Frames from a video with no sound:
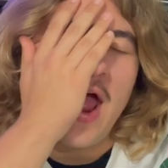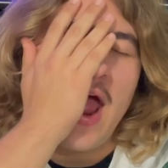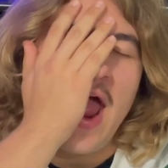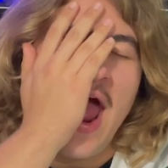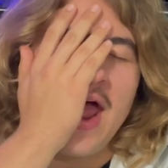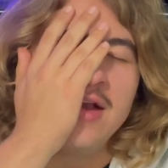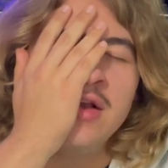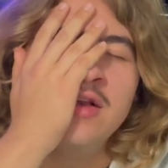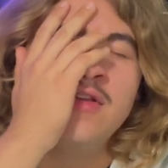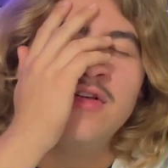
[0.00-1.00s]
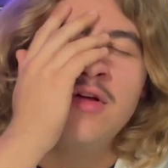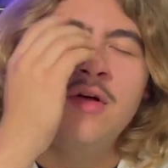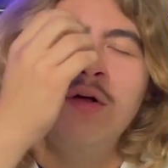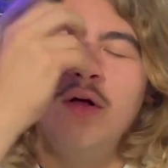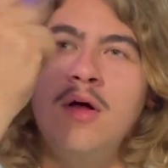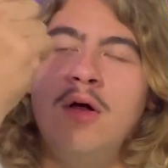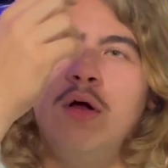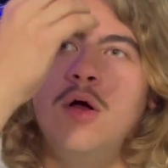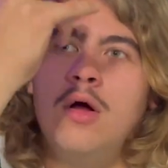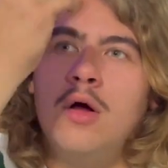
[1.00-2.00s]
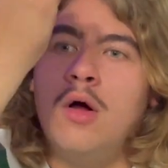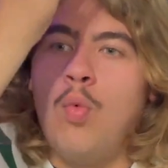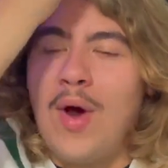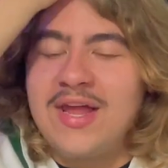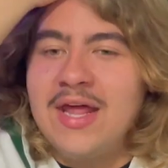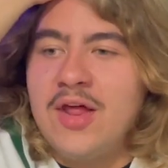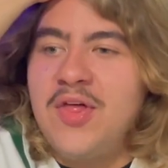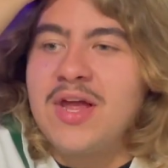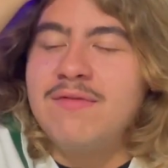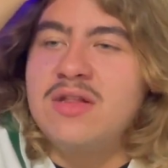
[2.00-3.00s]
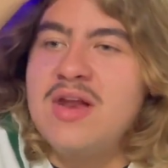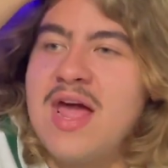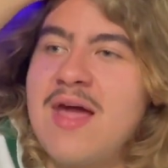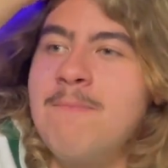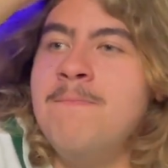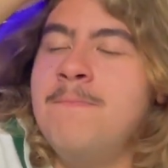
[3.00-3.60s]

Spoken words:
And why can't I think of his name?